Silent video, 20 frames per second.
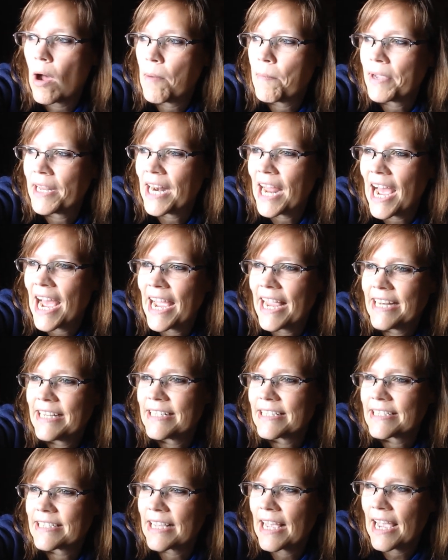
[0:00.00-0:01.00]
I mean, I hate
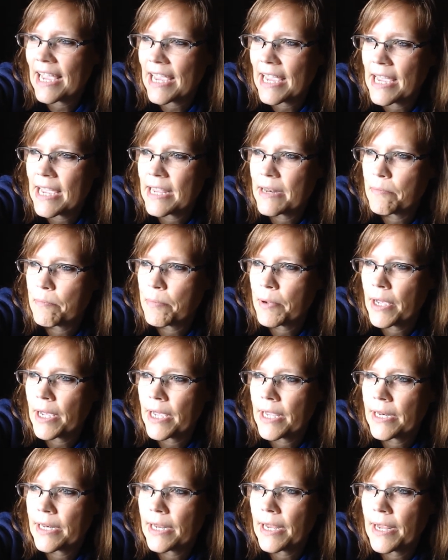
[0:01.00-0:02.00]
to say it,
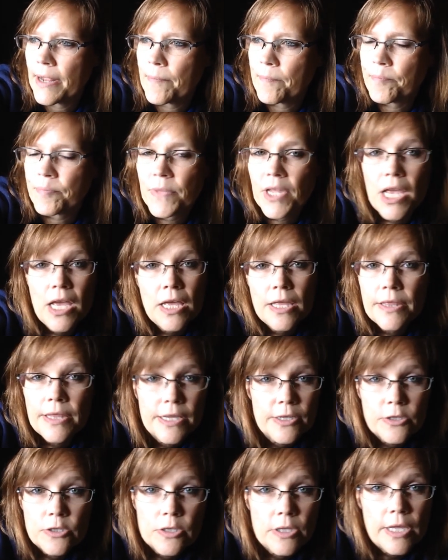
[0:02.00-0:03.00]
but
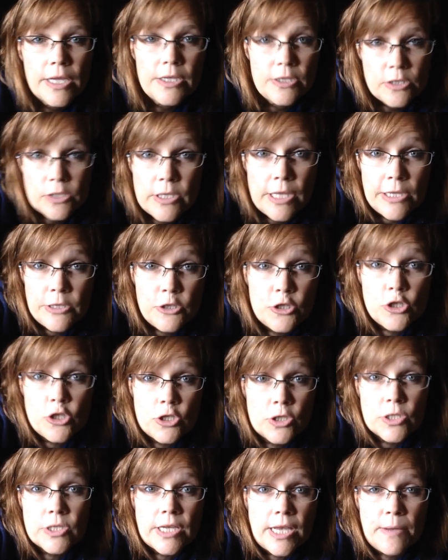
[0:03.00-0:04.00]
that
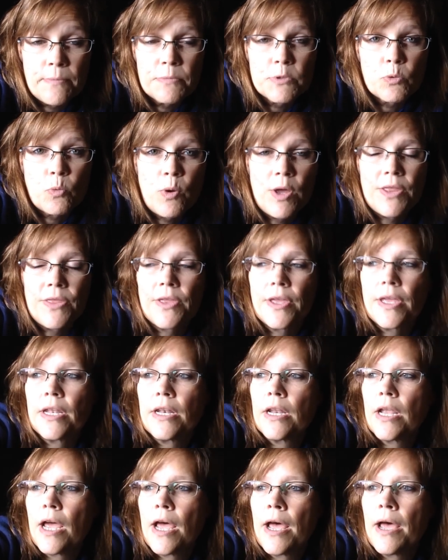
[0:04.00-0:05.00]
just comes with it
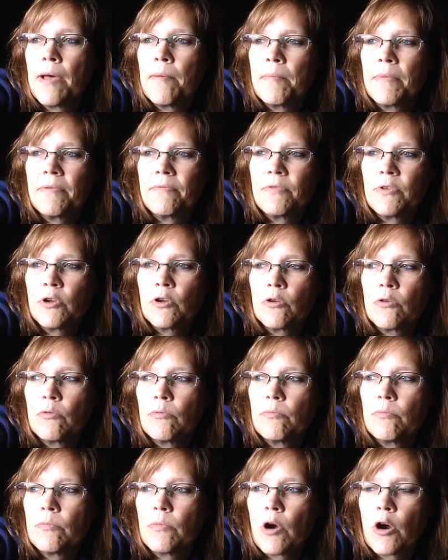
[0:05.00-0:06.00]
if
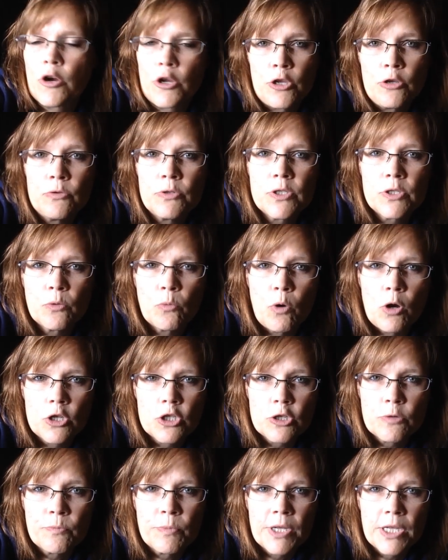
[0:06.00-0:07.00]
you are used to
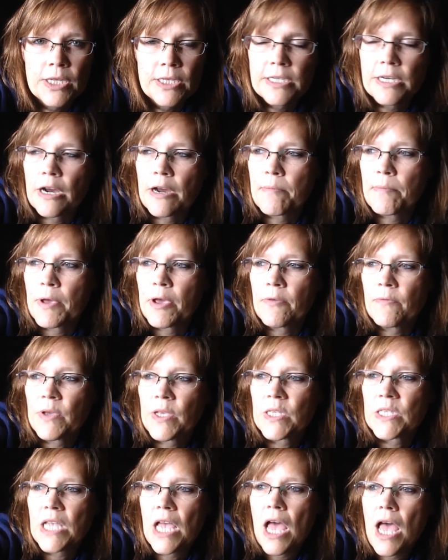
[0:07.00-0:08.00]
watching military
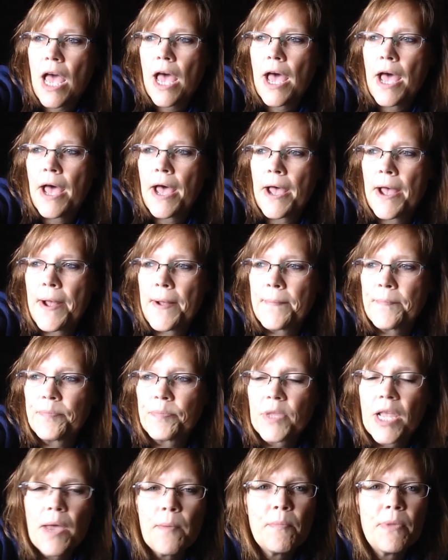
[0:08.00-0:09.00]
movies.
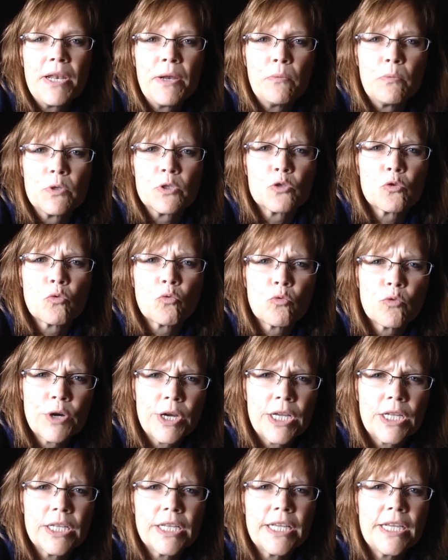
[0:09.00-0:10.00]
But it was
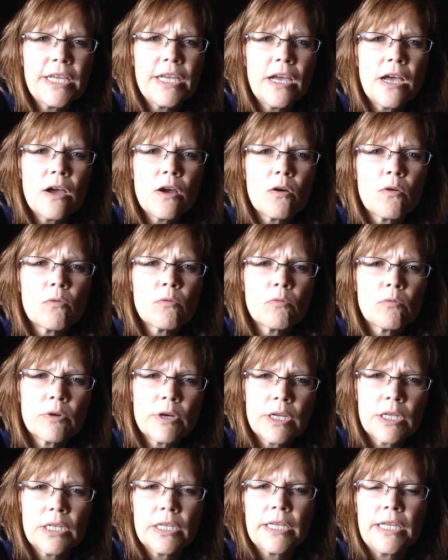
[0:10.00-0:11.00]
really,
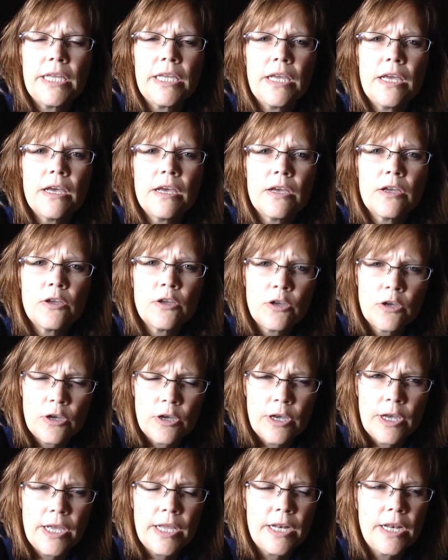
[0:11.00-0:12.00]
really
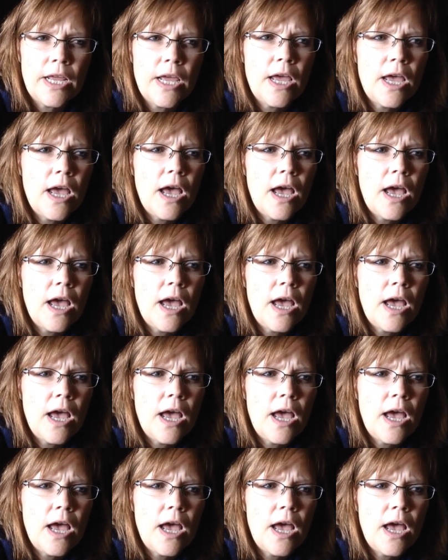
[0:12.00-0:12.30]
good.